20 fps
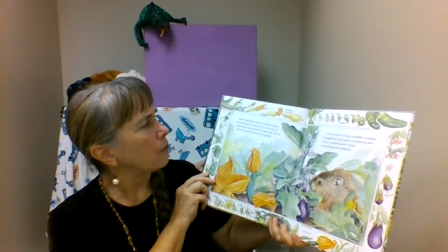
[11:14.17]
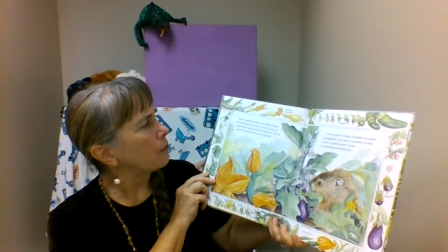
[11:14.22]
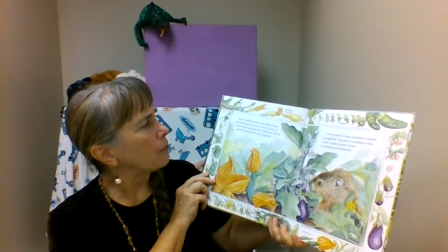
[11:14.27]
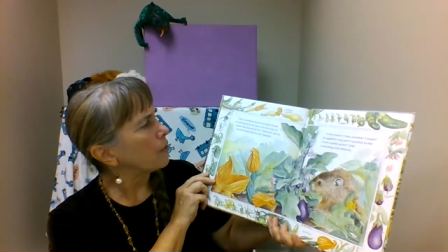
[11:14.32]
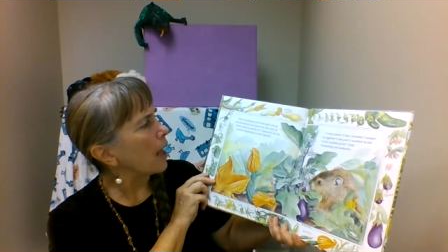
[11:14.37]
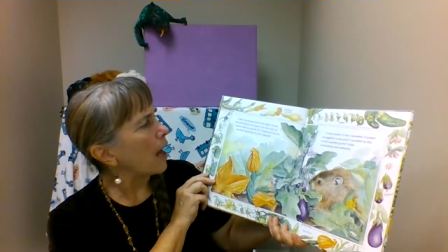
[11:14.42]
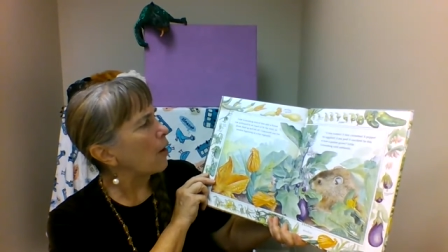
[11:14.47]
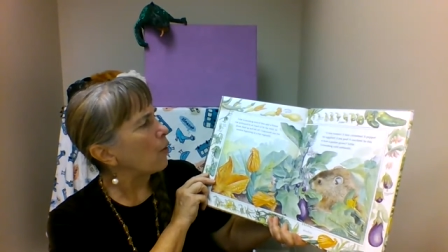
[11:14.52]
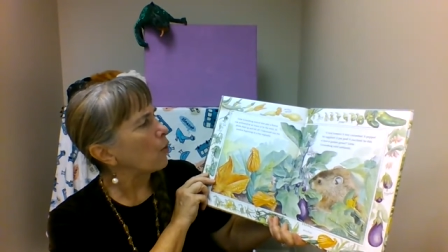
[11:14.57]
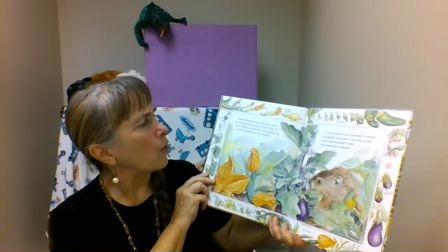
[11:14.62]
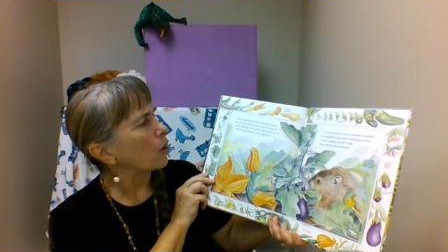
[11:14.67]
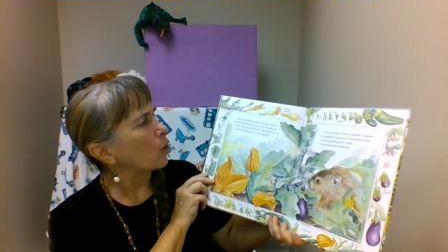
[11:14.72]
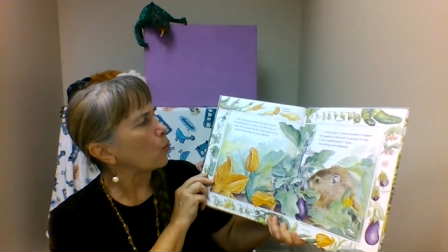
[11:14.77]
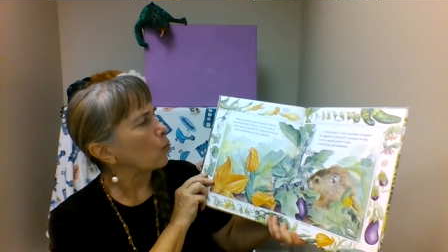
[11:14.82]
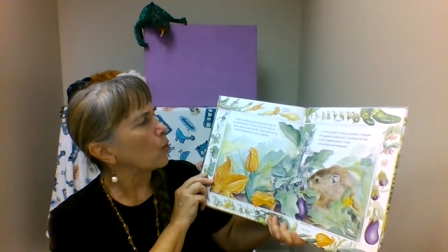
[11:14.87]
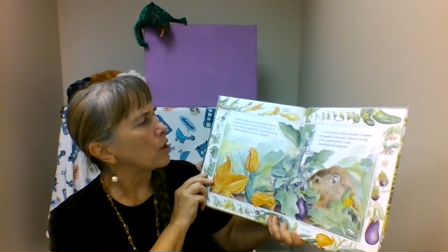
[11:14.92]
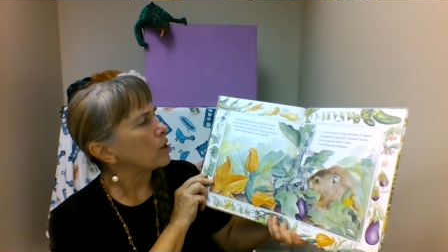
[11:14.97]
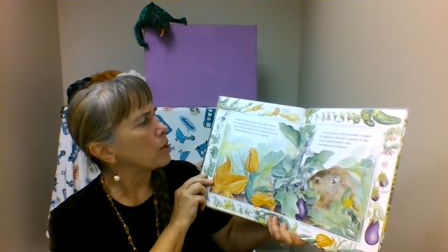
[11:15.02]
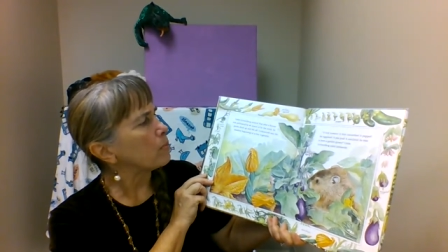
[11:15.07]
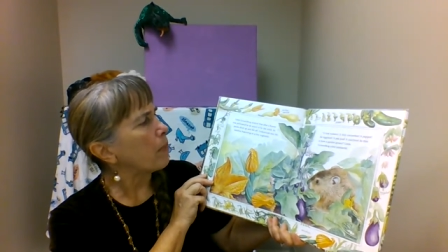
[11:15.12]
flower
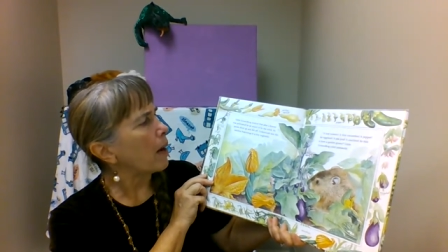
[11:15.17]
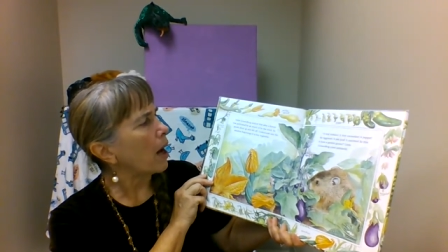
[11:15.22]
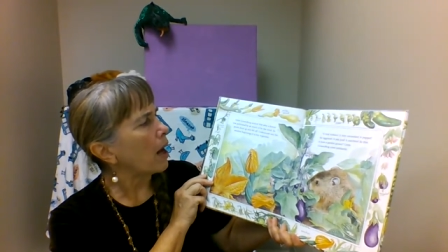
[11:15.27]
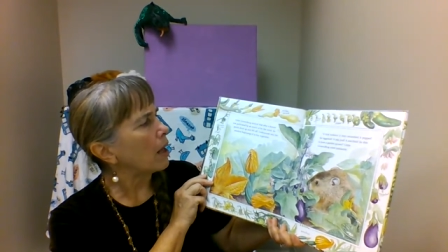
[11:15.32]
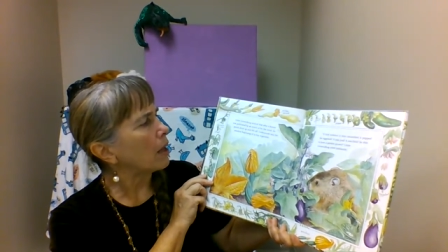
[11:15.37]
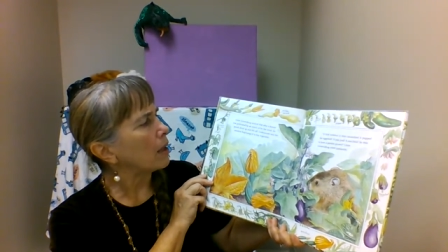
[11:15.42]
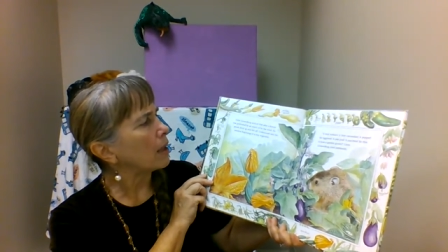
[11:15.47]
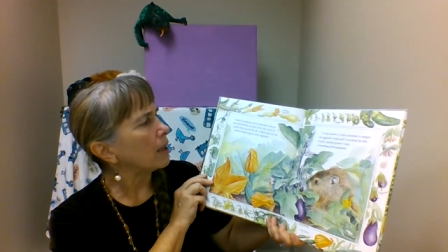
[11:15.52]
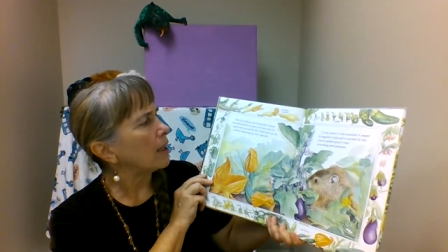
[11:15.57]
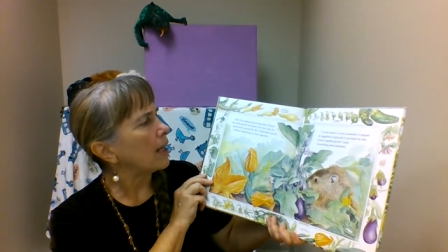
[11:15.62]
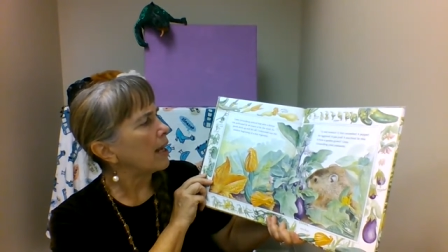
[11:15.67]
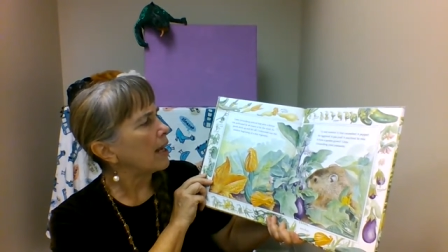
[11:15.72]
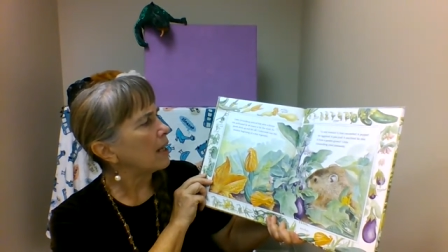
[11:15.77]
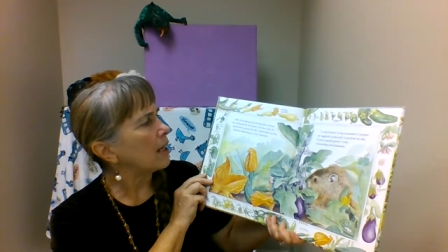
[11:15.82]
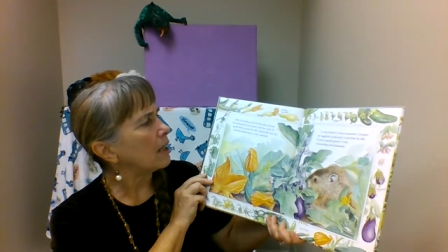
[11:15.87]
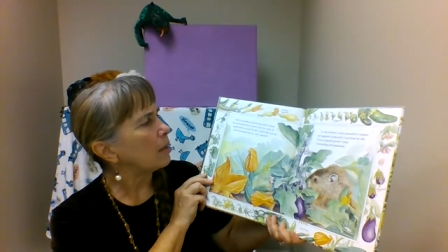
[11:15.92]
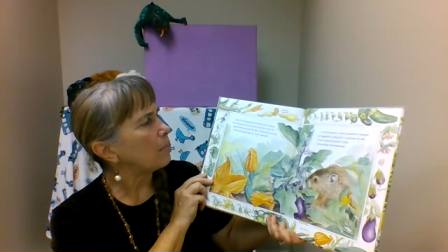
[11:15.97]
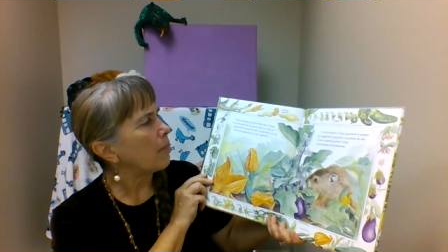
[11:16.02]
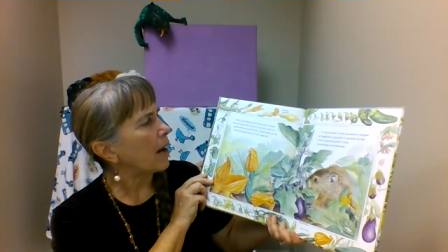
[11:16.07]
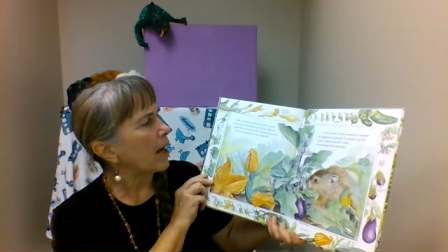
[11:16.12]
was
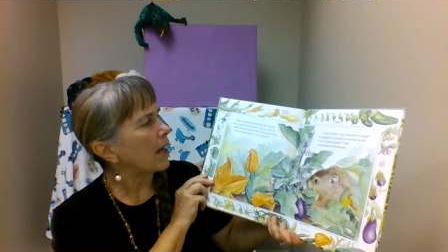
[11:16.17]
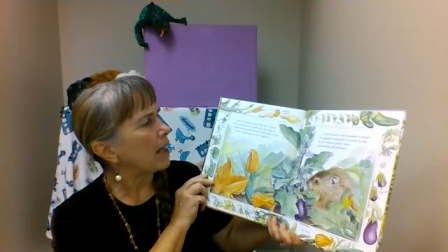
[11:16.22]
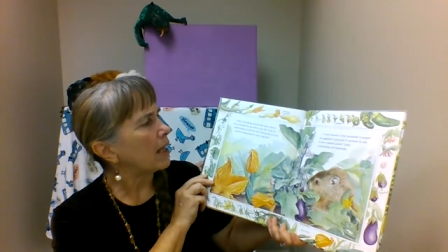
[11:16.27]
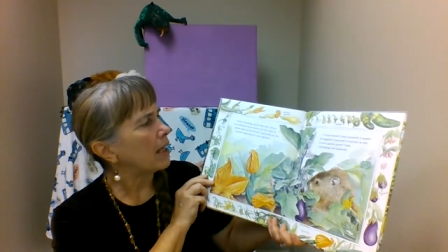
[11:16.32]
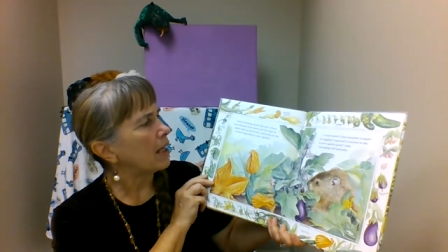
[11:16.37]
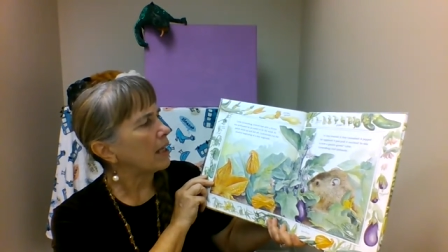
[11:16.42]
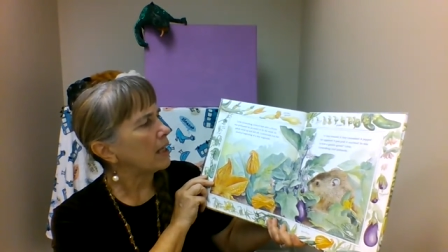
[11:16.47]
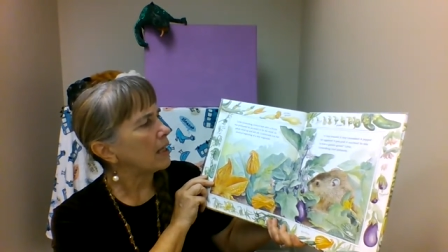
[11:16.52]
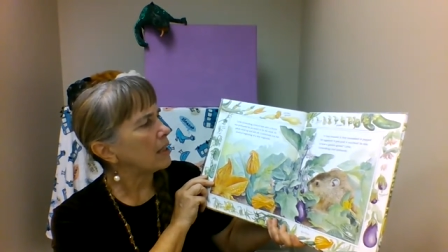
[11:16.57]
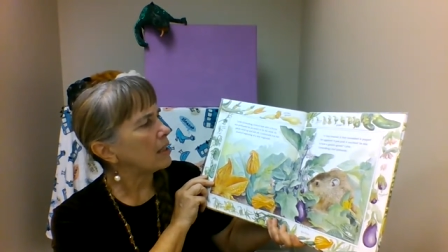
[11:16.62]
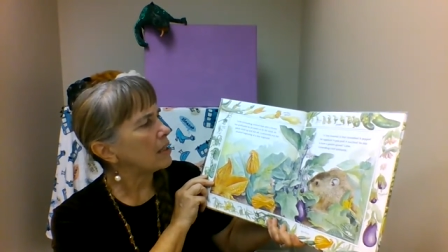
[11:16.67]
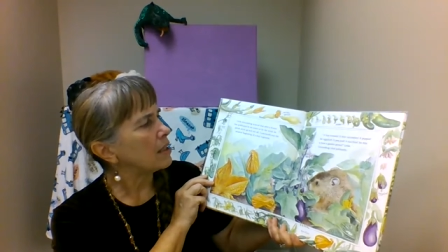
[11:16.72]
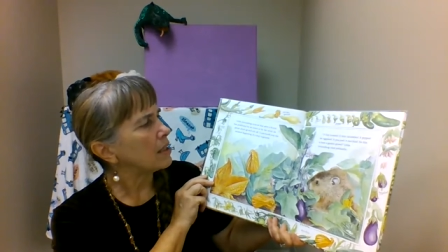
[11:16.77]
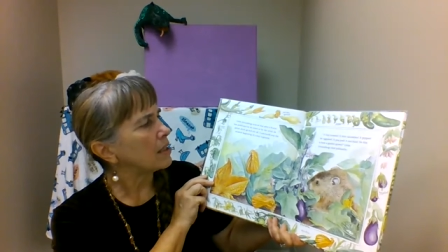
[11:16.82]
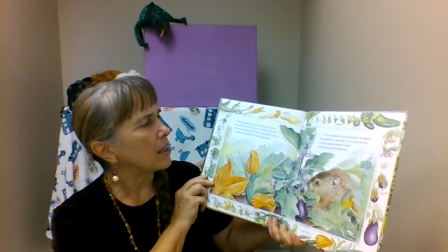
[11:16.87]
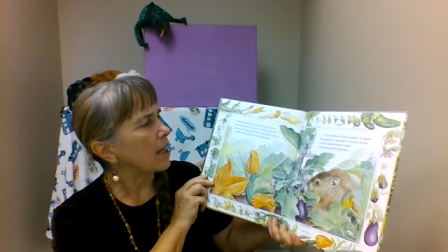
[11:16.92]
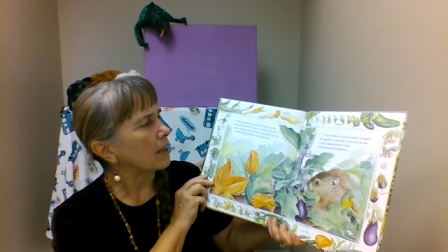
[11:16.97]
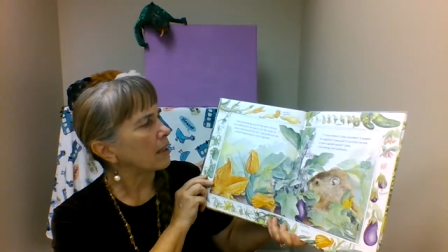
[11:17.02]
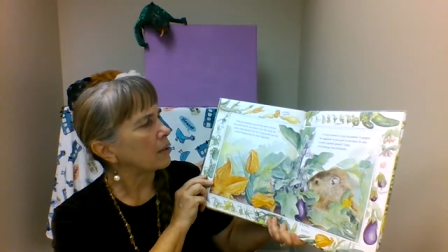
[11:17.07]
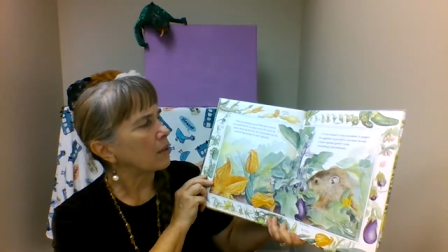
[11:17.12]
pollinated by an
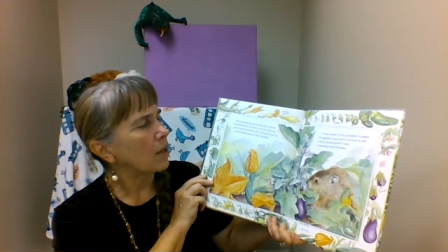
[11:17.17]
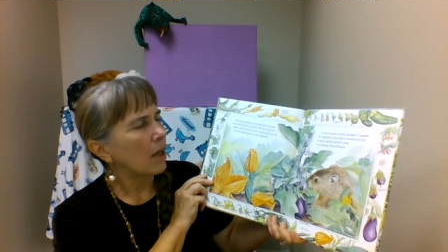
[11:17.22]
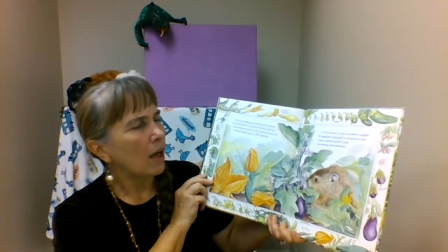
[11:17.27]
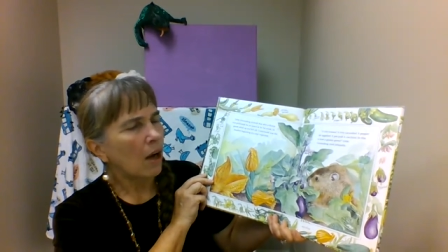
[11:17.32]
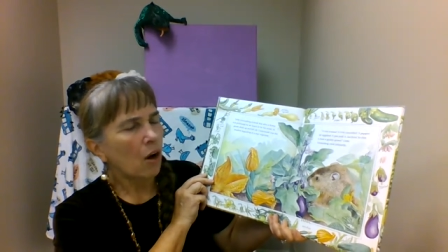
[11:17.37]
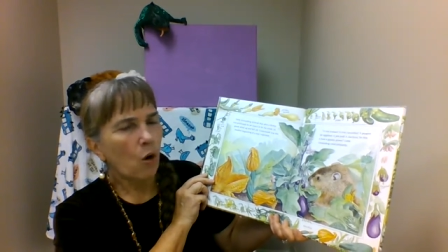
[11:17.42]
insect